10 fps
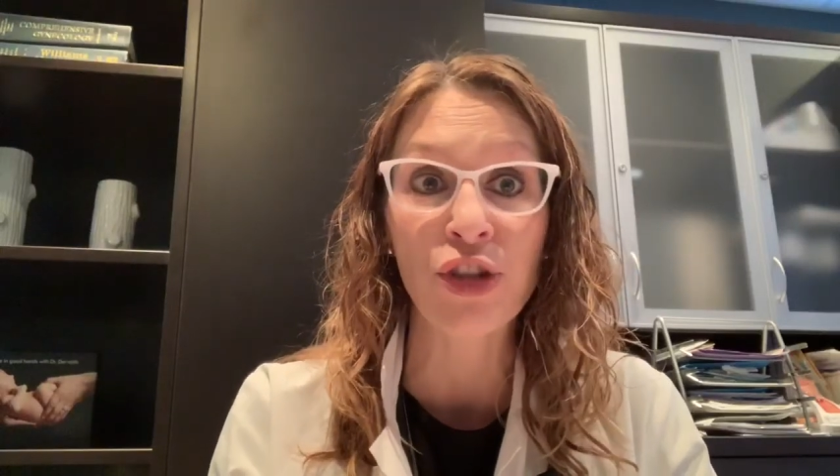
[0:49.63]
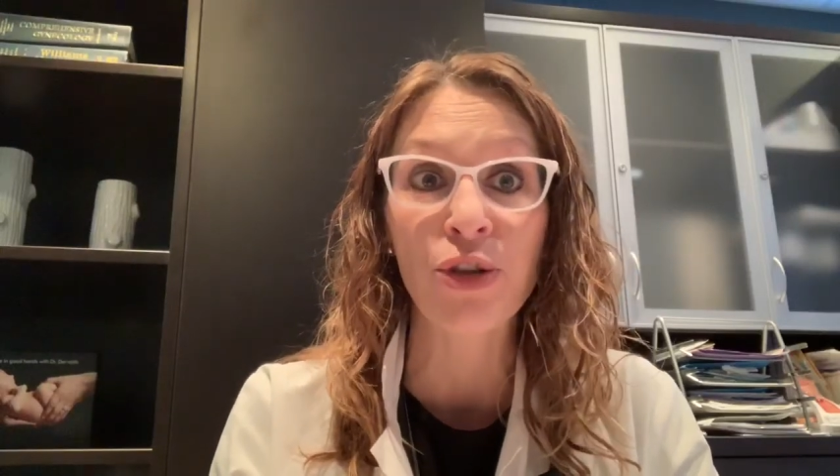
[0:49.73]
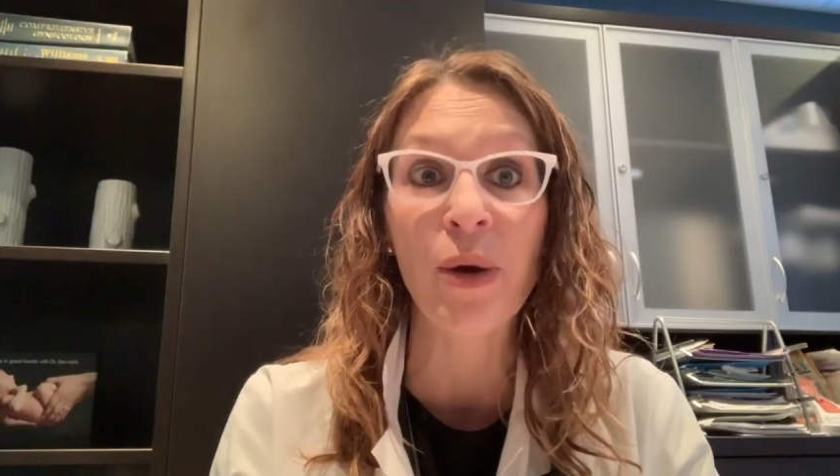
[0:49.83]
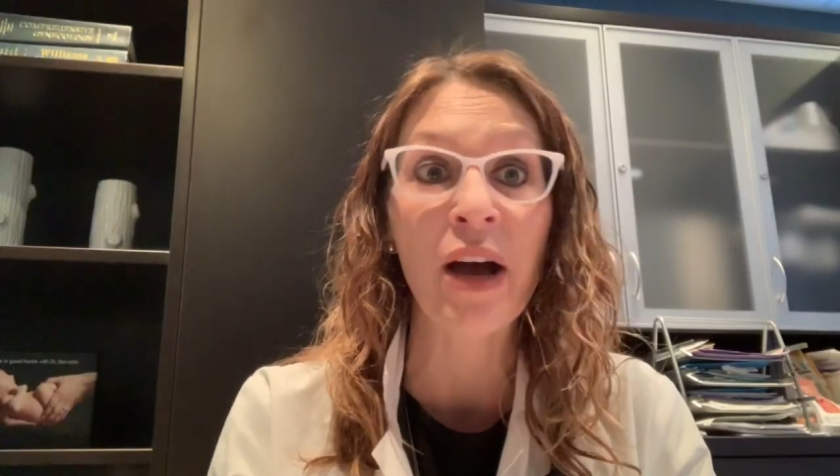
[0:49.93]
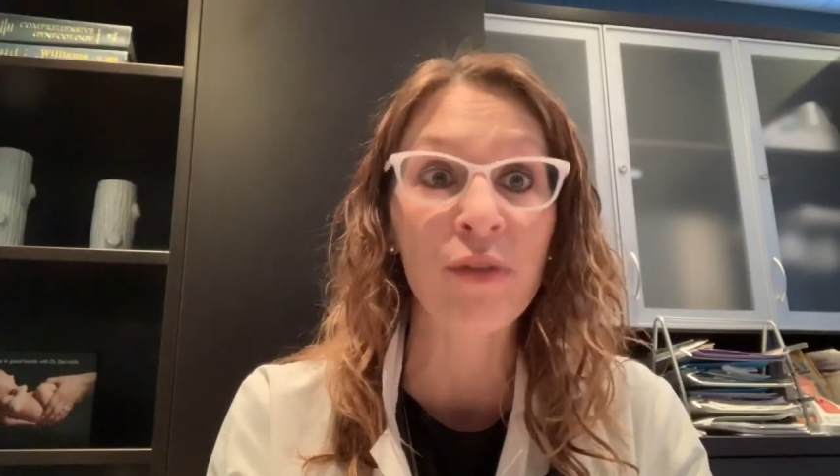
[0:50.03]

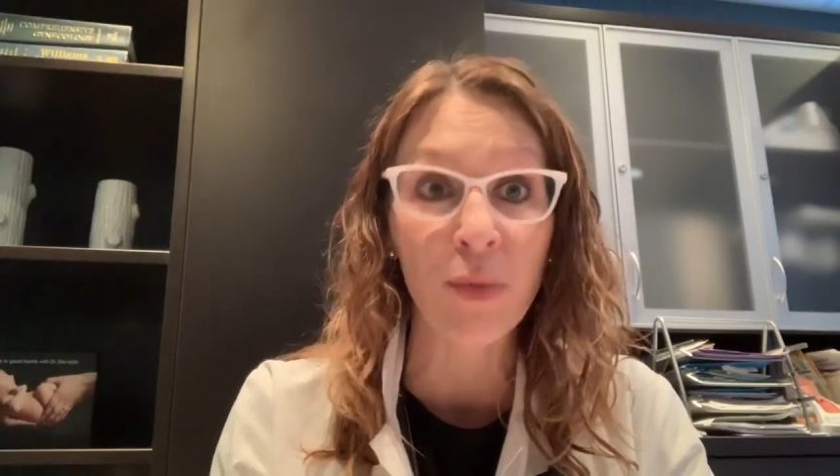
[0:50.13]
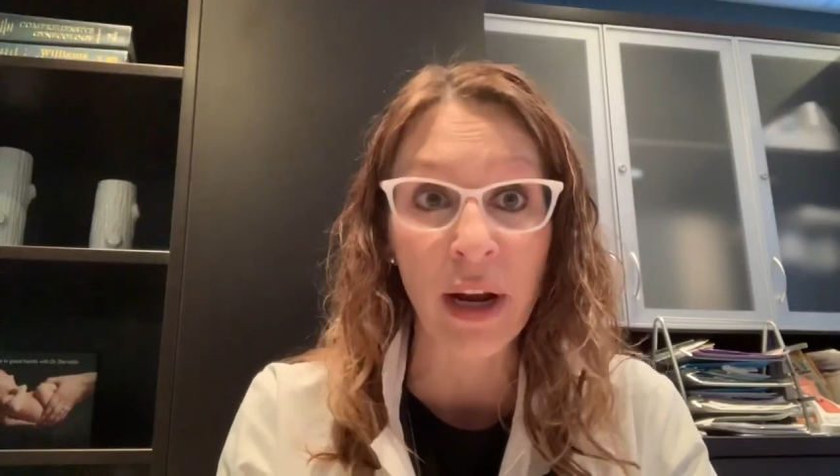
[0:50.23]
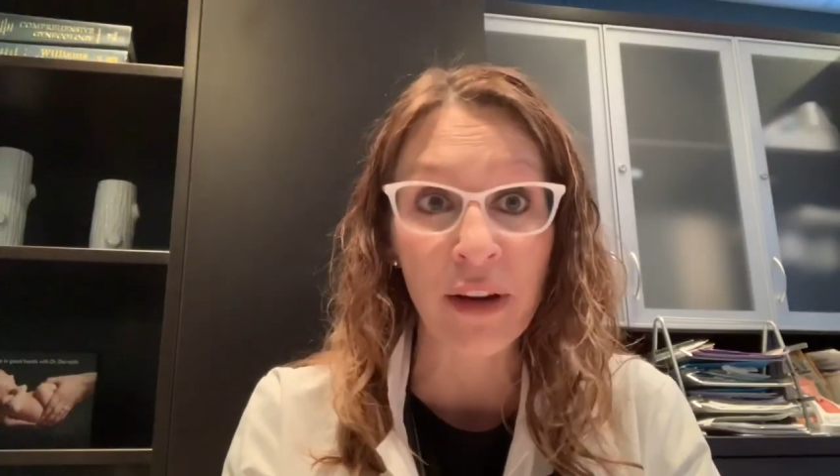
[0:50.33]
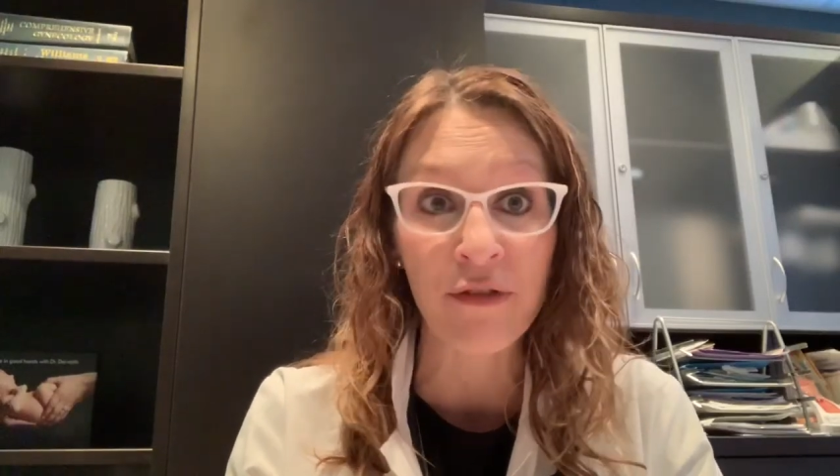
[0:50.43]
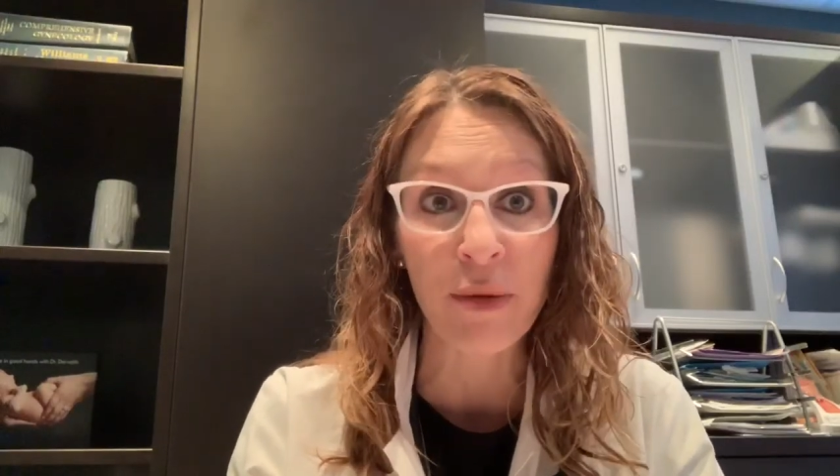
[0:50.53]
to have the
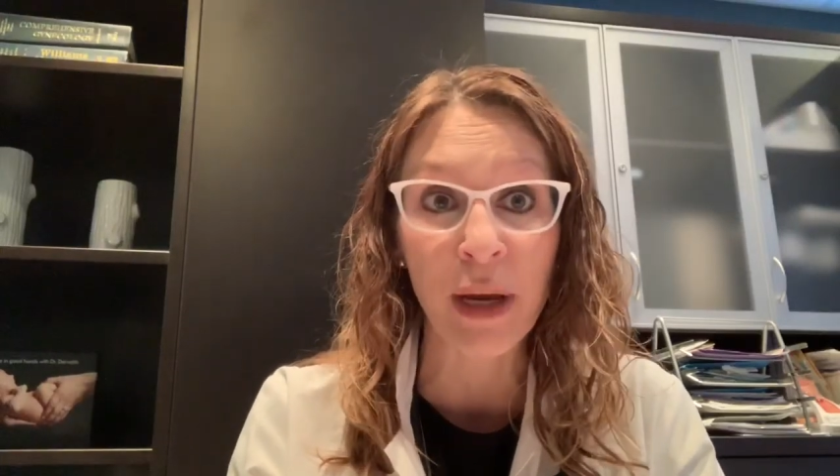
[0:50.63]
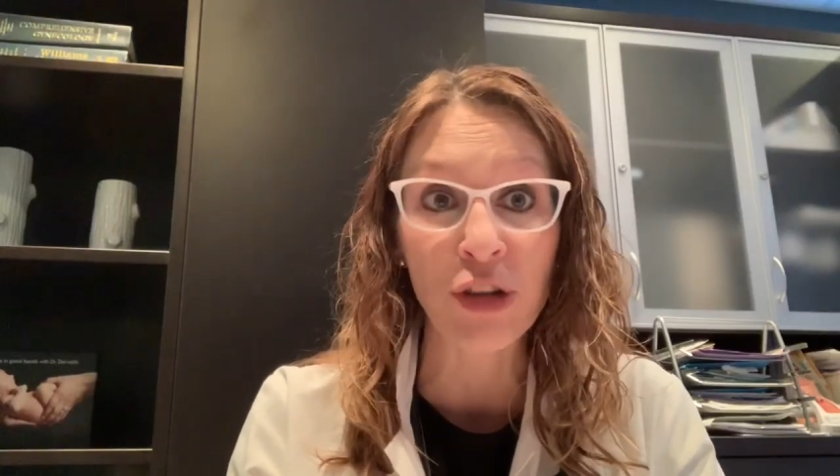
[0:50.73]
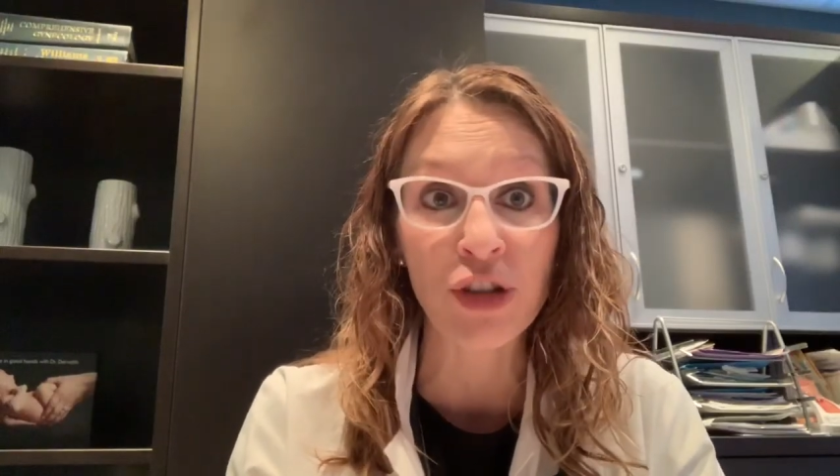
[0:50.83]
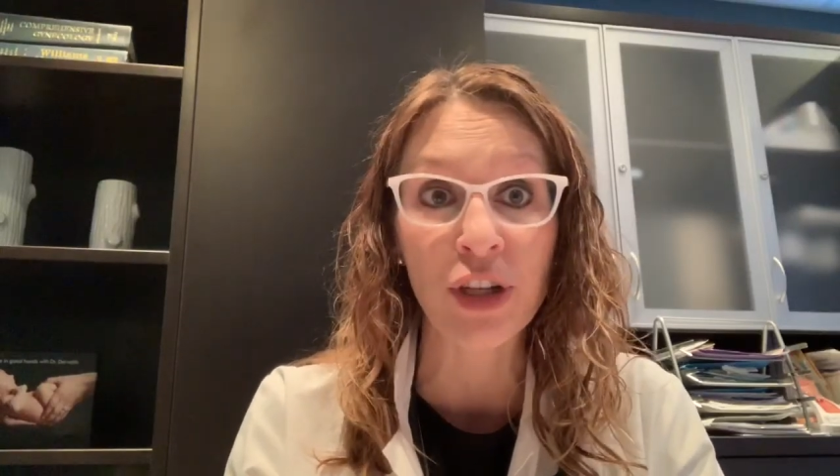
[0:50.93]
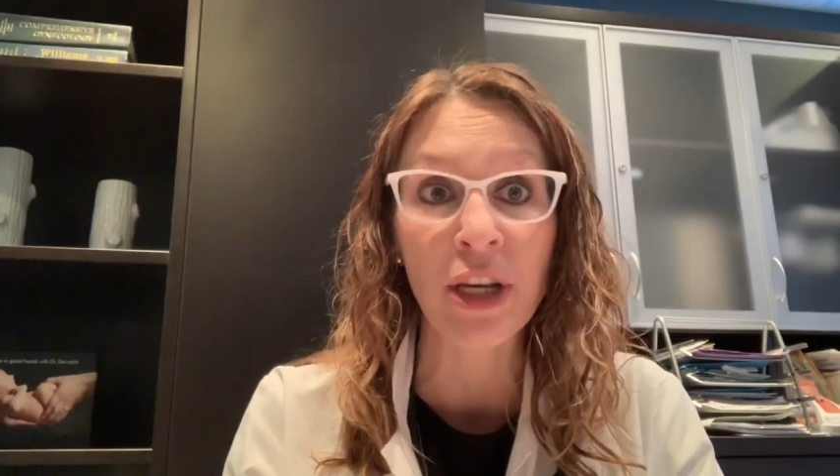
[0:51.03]
right
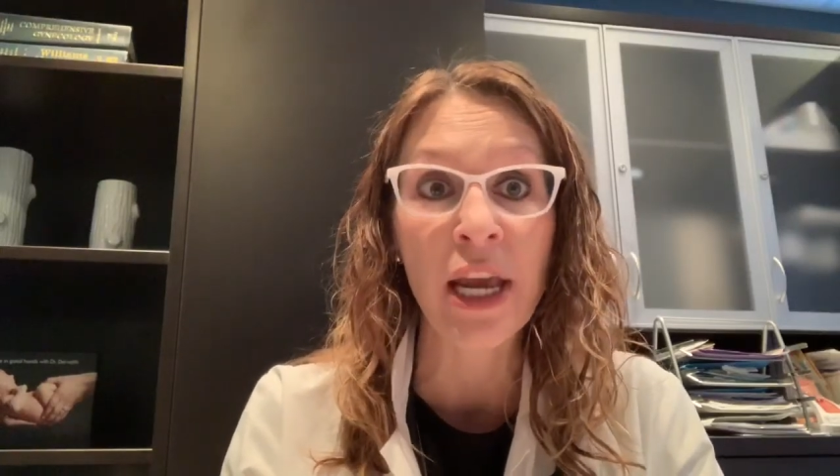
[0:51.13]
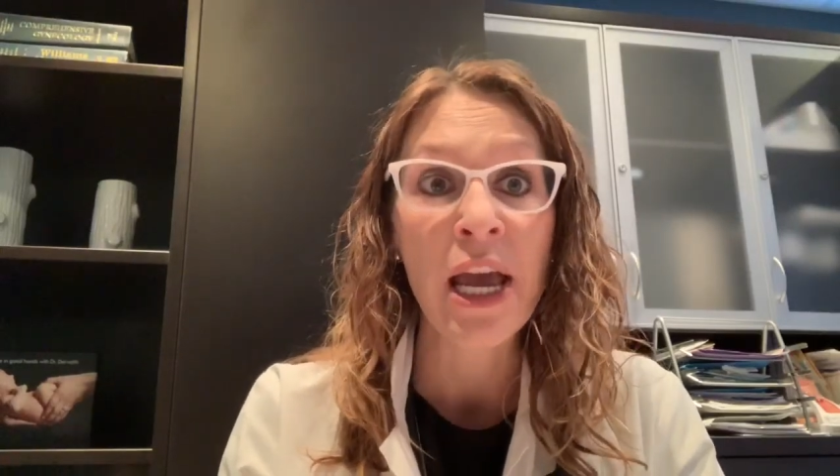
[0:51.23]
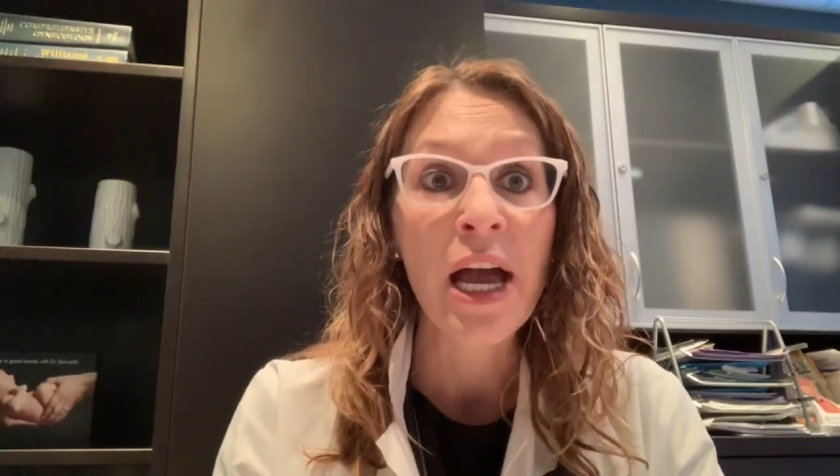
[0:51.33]
information